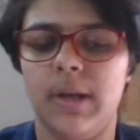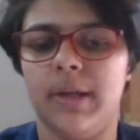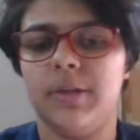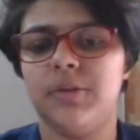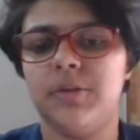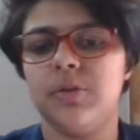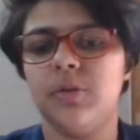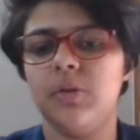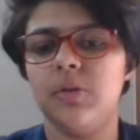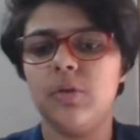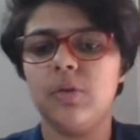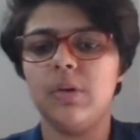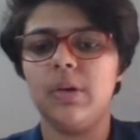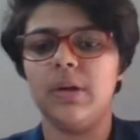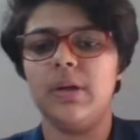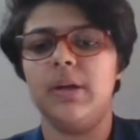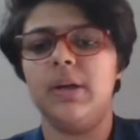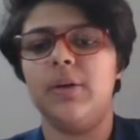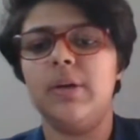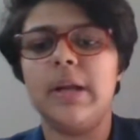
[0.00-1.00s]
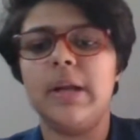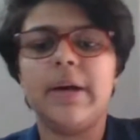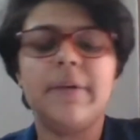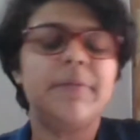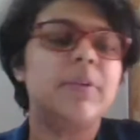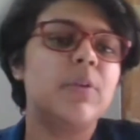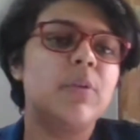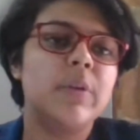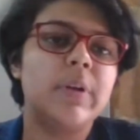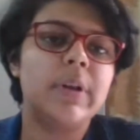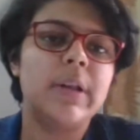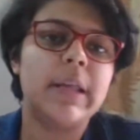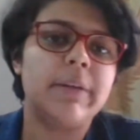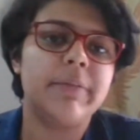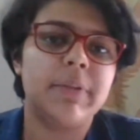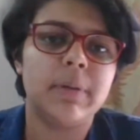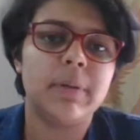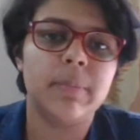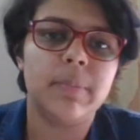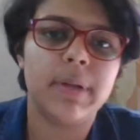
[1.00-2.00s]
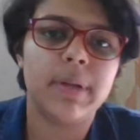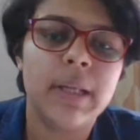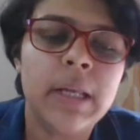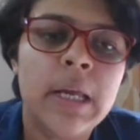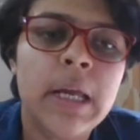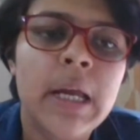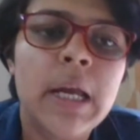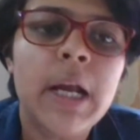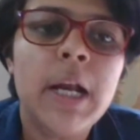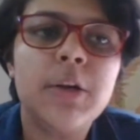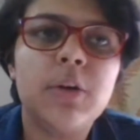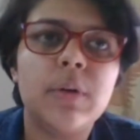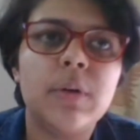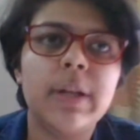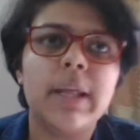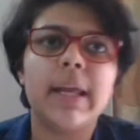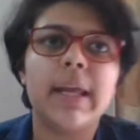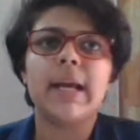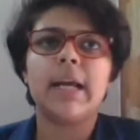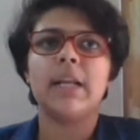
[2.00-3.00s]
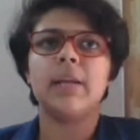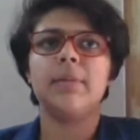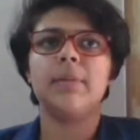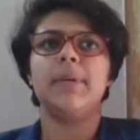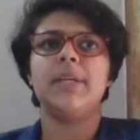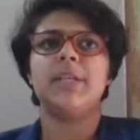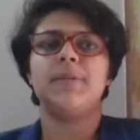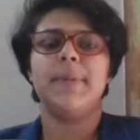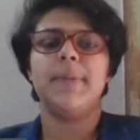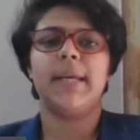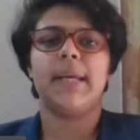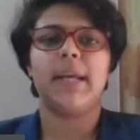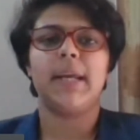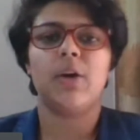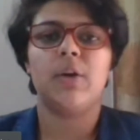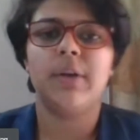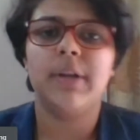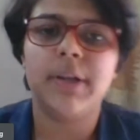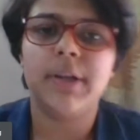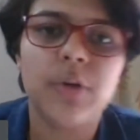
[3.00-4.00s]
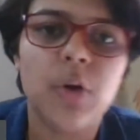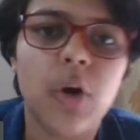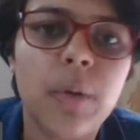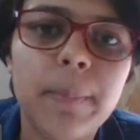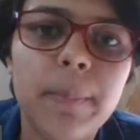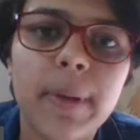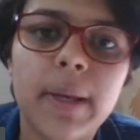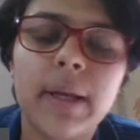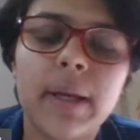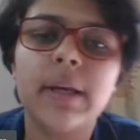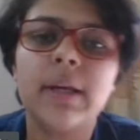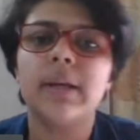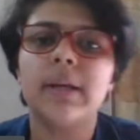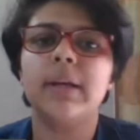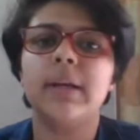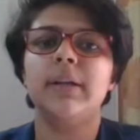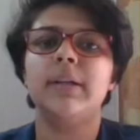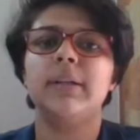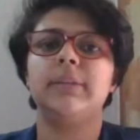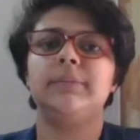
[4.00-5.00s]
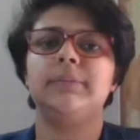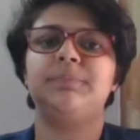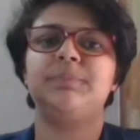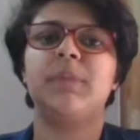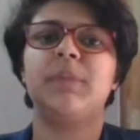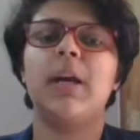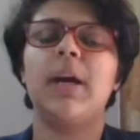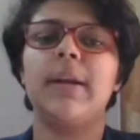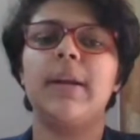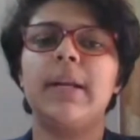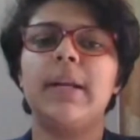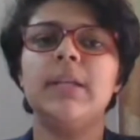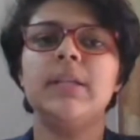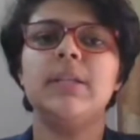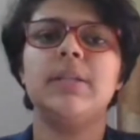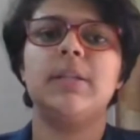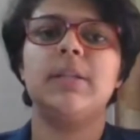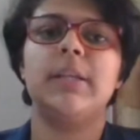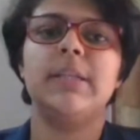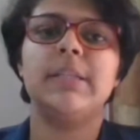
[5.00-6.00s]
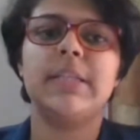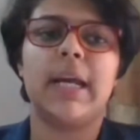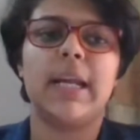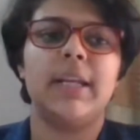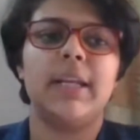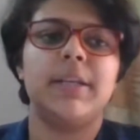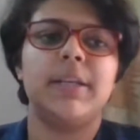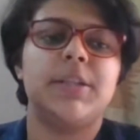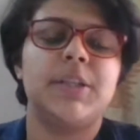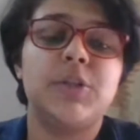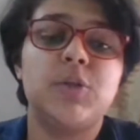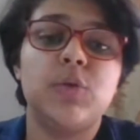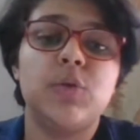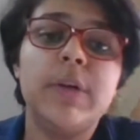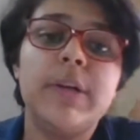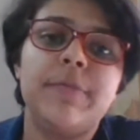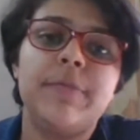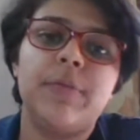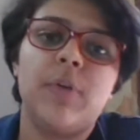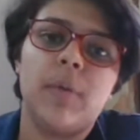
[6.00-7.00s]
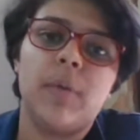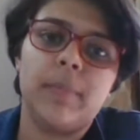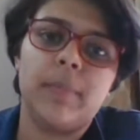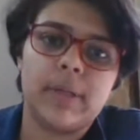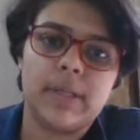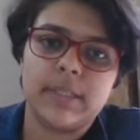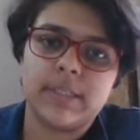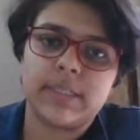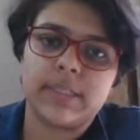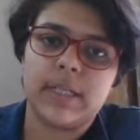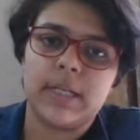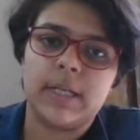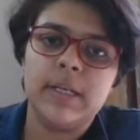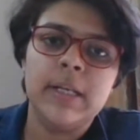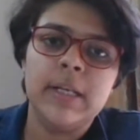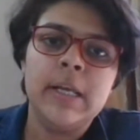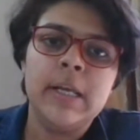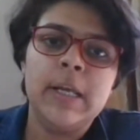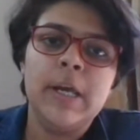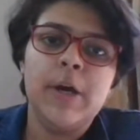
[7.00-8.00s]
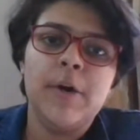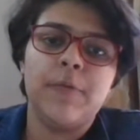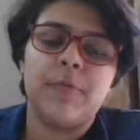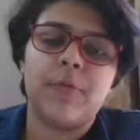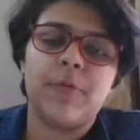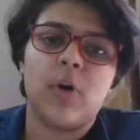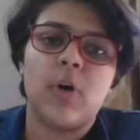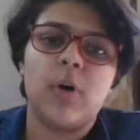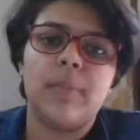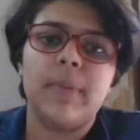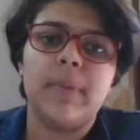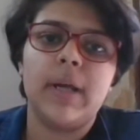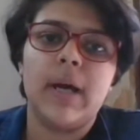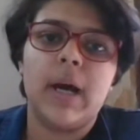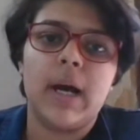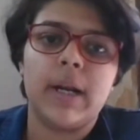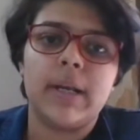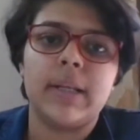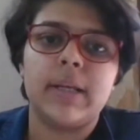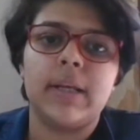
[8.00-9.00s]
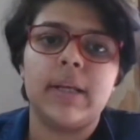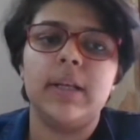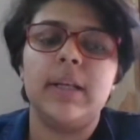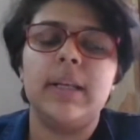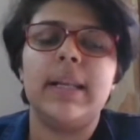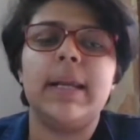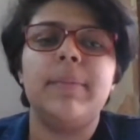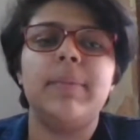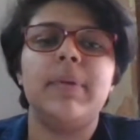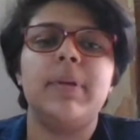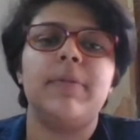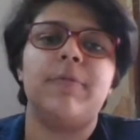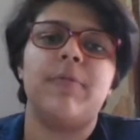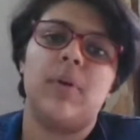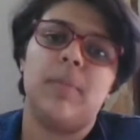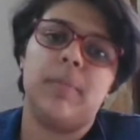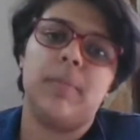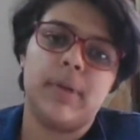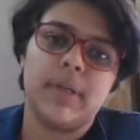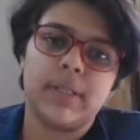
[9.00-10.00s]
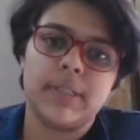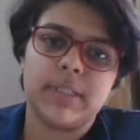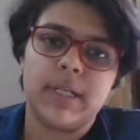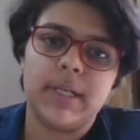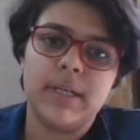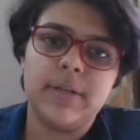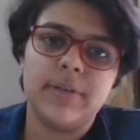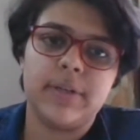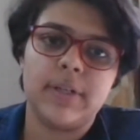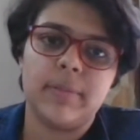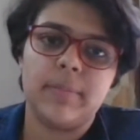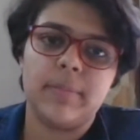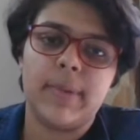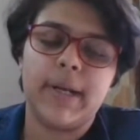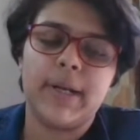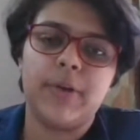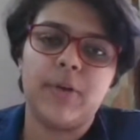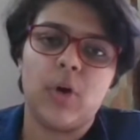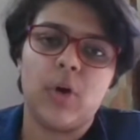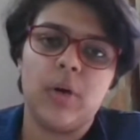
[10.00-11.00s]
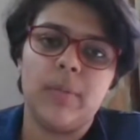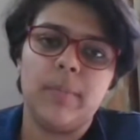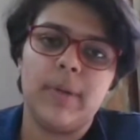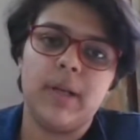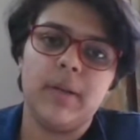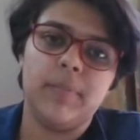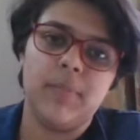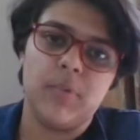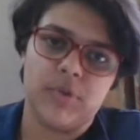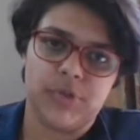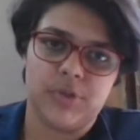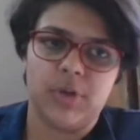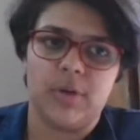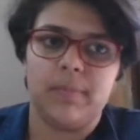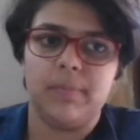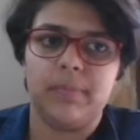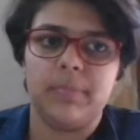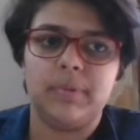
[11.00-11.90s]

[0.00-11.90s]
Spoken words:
so good afternoon, everybody. Today I'll be speaking on the topic current challenges to informed consent from the article named Informed Consent, written by Tom L. Bouchamp.